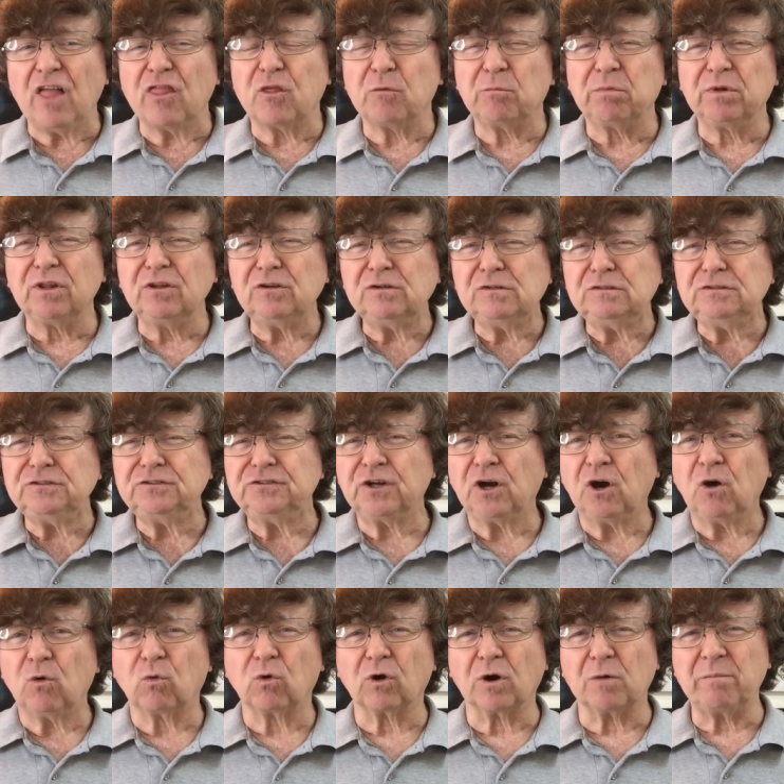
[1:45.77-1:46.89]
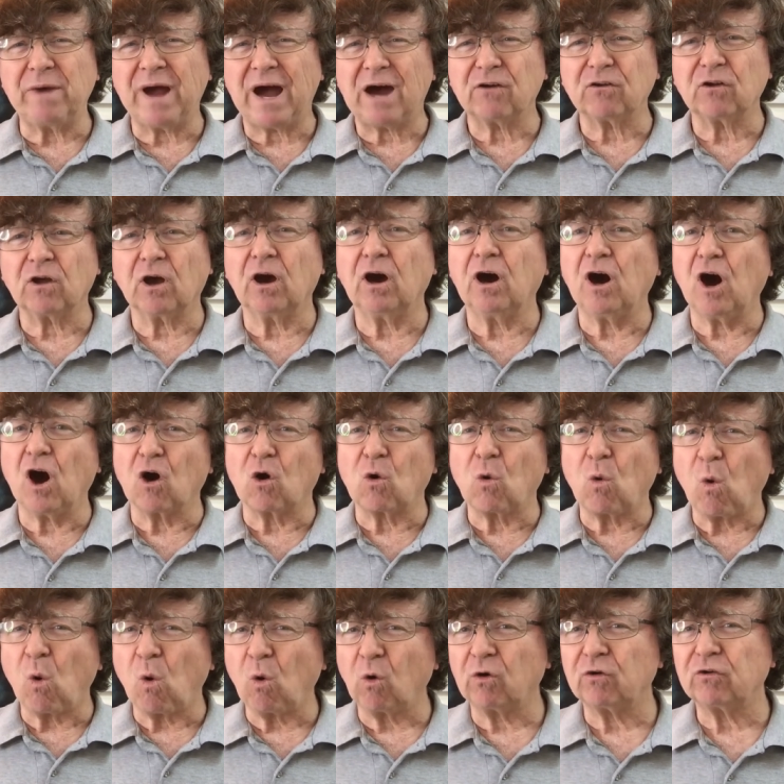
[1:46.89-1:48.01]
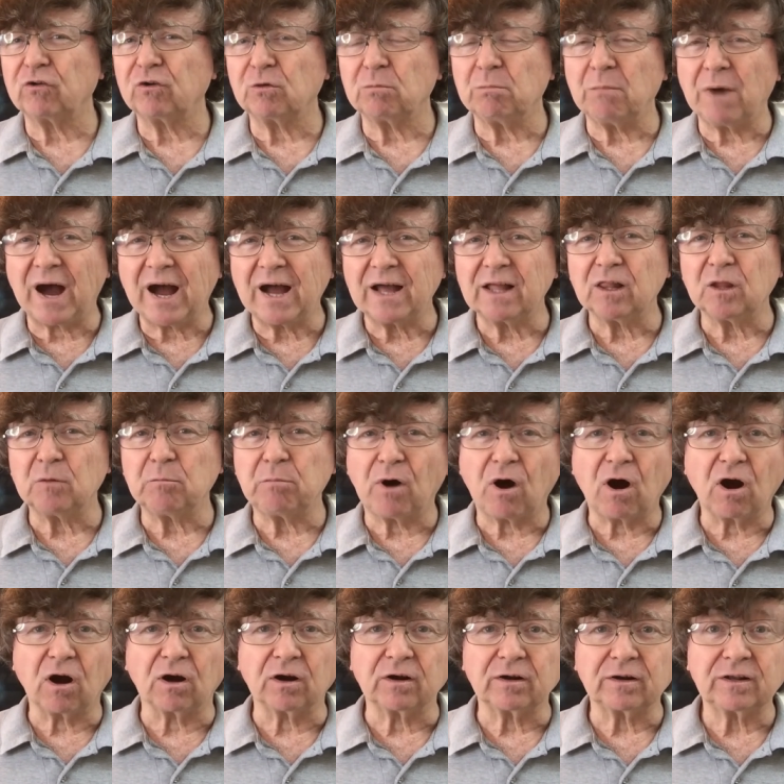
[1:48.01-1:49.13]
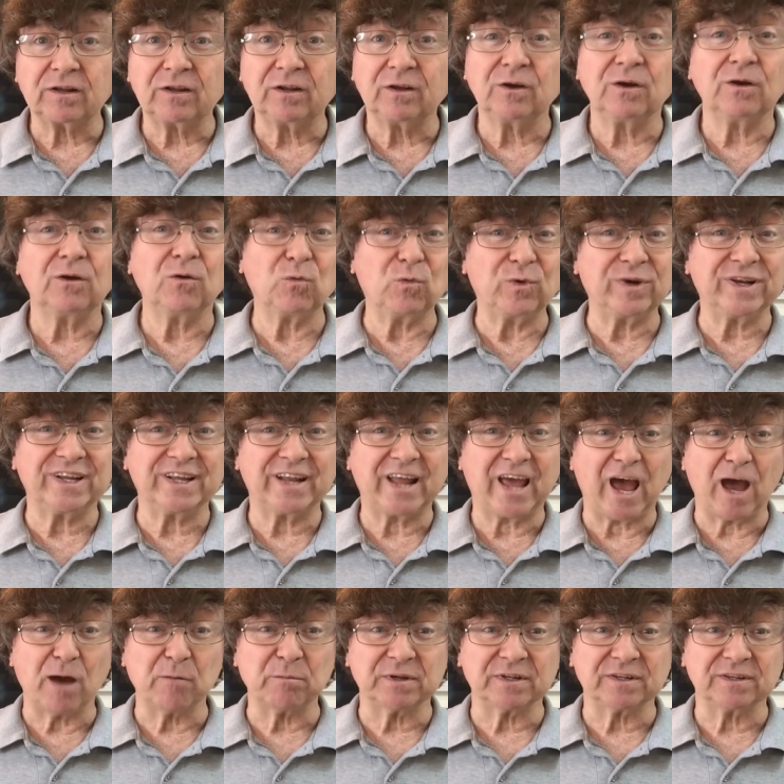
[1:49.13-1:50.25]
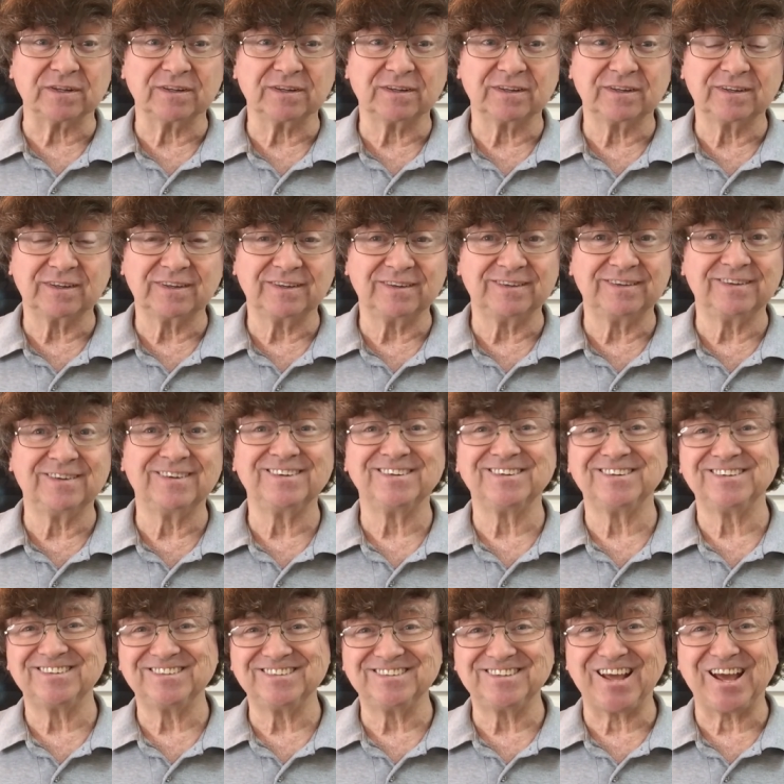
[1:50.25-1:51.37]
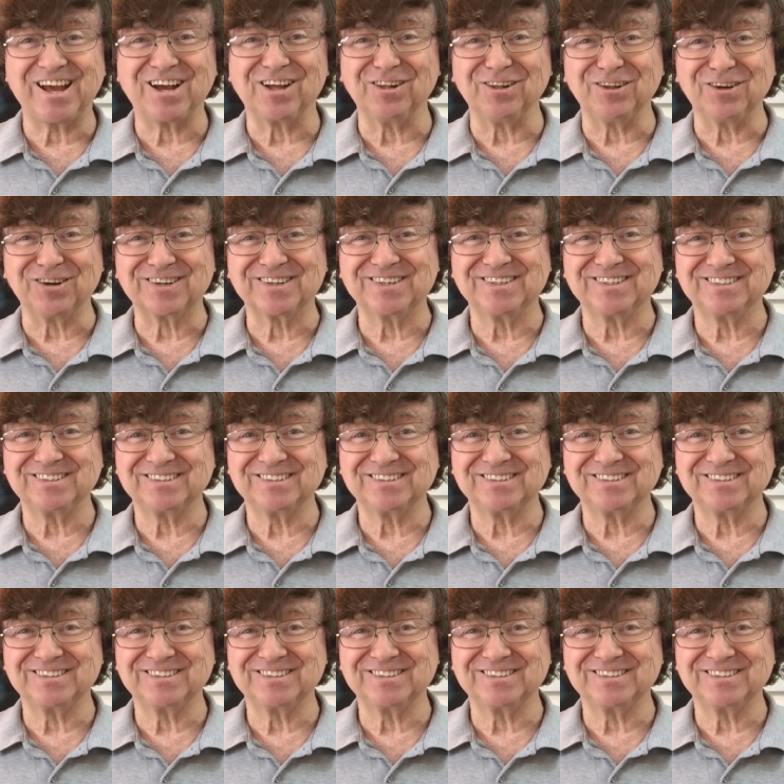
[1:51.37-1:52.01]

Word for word: The balloons were about a quarter mile apart when it happened. Take a look.